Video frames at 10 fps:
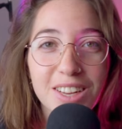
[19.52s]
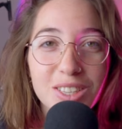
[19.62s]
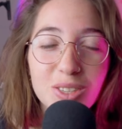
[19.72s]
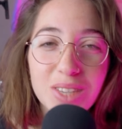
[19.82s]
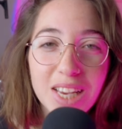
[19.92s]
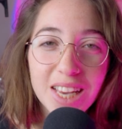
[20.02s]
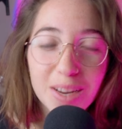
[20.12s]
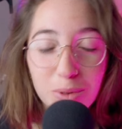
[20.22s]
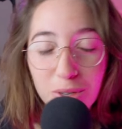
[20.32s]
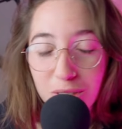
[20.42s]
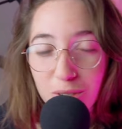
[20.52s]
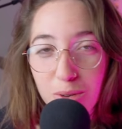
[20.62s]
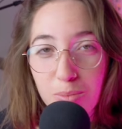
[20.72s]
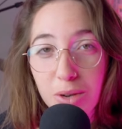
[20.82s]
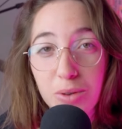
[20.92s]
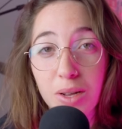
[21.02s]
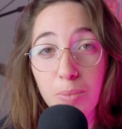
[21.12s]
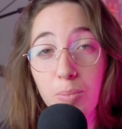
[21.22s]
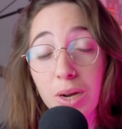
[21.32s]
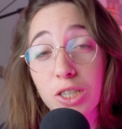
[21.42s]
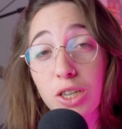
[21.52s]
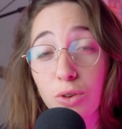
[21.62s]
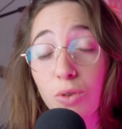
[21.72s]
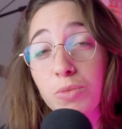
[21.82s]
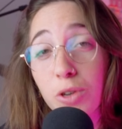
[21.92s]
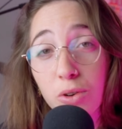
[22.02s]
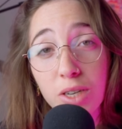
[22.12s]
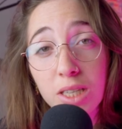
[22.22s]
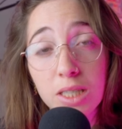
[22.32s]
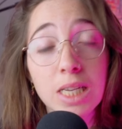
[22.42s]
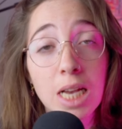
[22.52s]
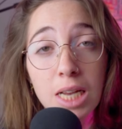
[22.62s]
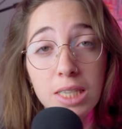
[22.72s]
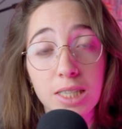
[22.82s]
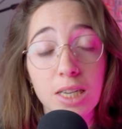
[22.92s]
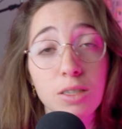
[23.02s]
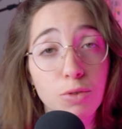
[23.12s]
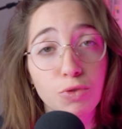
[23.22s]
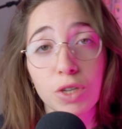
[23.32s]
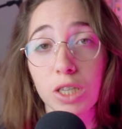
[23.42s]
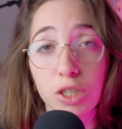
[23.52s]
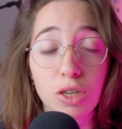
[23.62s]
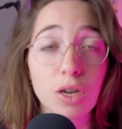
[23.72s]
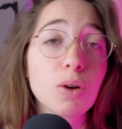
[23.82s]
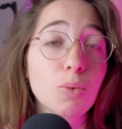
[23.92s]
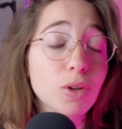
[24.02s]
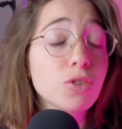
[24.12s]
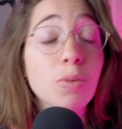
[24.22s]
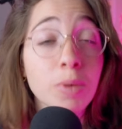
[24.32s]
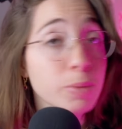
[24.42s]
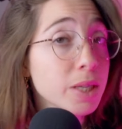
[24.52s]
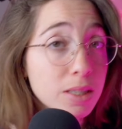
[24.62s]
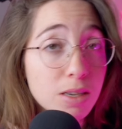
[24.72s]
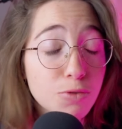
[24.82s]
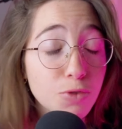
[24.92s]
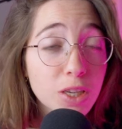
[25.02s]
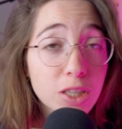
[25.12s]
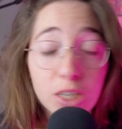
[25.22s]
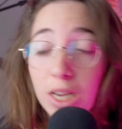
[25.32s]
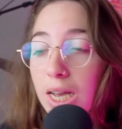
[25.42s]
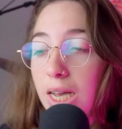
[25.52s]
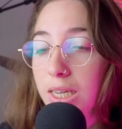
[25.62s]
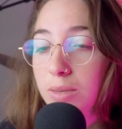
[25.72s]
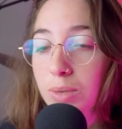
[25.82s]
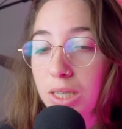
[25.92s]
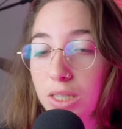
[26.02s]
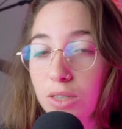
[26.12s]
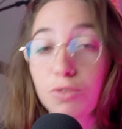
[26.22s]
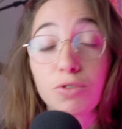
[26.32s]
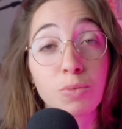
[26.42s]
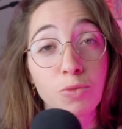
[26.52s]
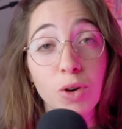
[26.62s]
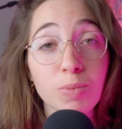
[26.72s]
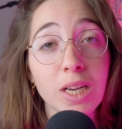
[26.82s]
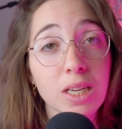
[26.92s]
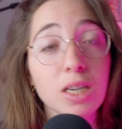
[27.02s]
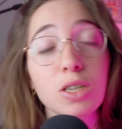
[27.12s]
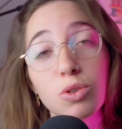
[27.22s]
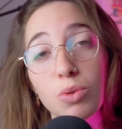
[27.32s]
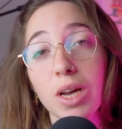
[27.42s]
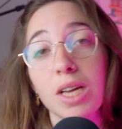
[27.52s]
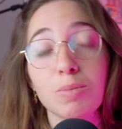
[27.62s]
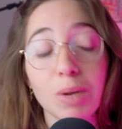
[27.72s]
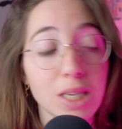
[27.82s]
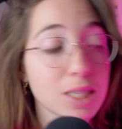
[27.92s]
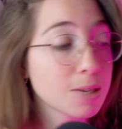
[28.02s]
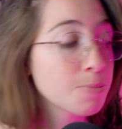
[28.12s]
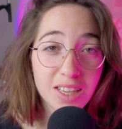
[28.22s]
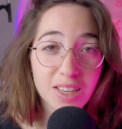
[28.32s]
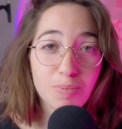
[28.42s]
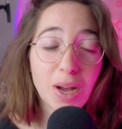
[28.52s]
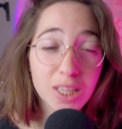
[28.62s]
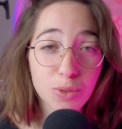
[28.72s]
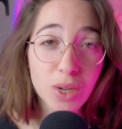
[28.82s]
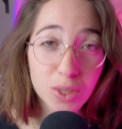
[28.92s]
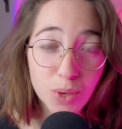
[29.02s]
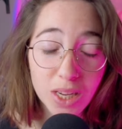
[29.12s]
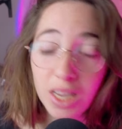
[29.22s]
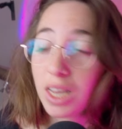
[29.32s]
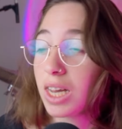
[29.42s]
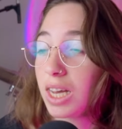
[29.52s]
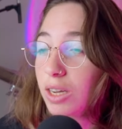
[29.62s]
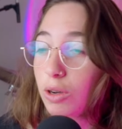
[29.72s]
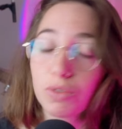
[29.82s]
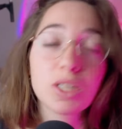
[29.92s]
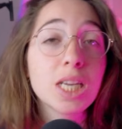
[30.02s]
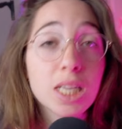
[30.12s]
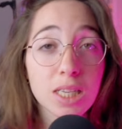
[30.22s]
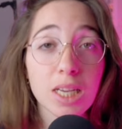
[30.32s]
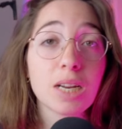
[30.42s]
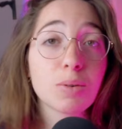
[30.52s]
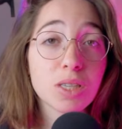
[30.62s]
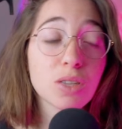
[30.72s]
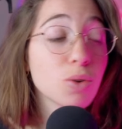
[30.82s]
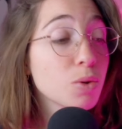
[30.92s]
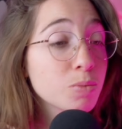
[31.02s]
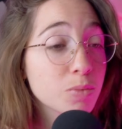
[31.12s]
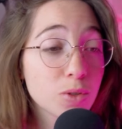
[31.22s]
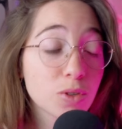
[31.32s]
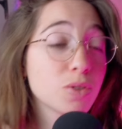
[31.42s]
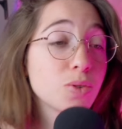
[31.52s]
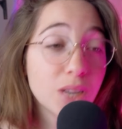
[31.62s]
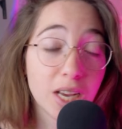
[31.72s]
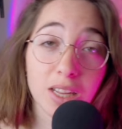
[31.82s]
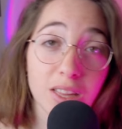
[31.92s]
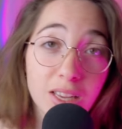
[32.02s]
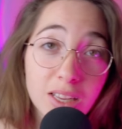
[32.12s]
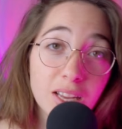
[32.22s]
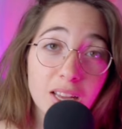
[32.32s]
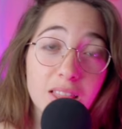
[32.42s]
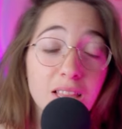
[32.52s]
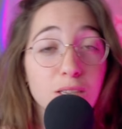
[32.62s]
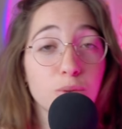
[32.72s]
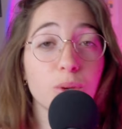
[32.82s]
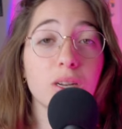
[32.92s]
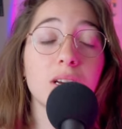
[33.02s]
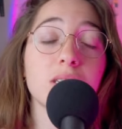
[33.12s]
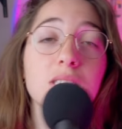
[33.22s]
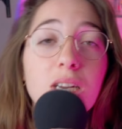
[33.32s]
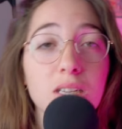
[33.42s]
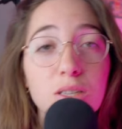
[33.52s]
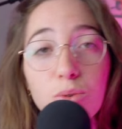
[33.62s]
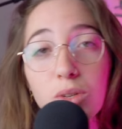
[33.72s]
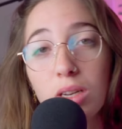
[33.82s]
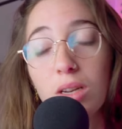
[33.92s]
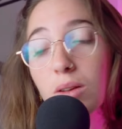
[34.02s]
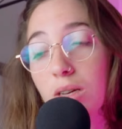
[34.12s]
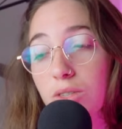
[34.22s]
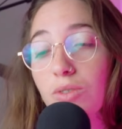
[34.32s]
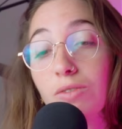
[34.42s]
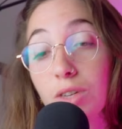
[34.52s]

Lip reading: Today I'm gonna talk about budget home recordings, start to finish. What do I mean by start to finish? It means from mic to 8 mics. Back in 2020, COVID hit and I was at home not doing anything, and that's when I started doing Instagram